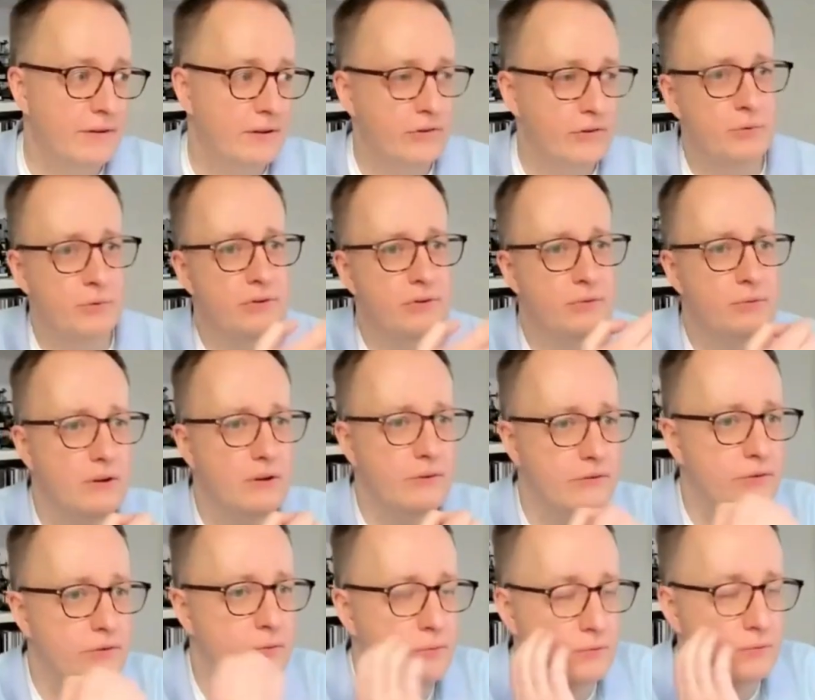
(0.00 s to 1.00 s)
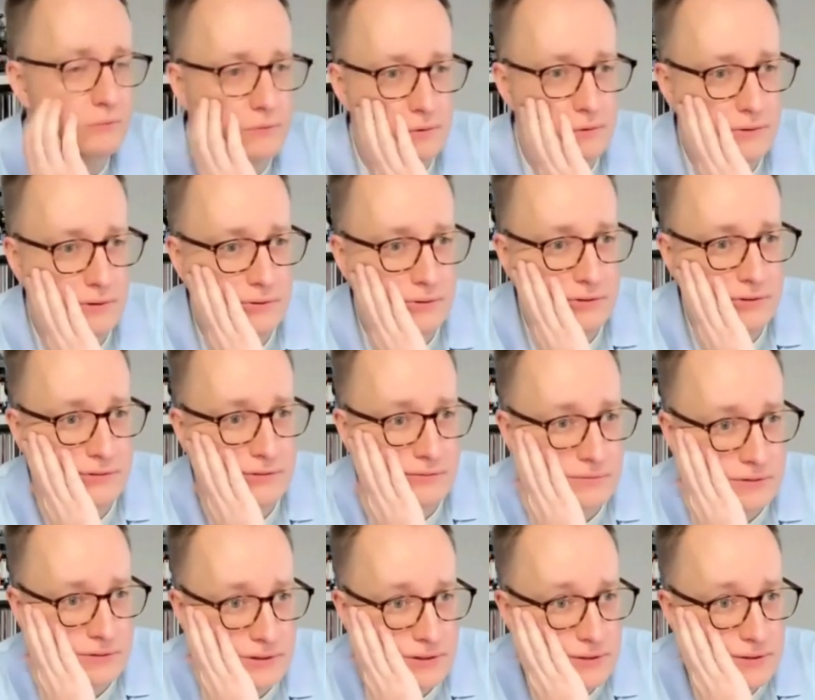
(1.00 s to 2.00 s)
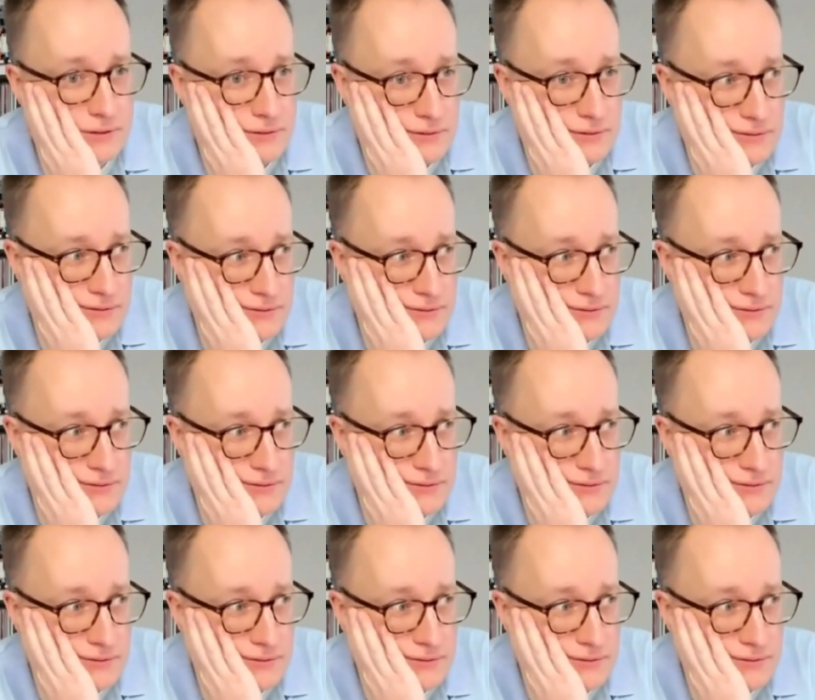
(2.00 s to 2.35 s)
that's what you guys do, don't you, Ilija?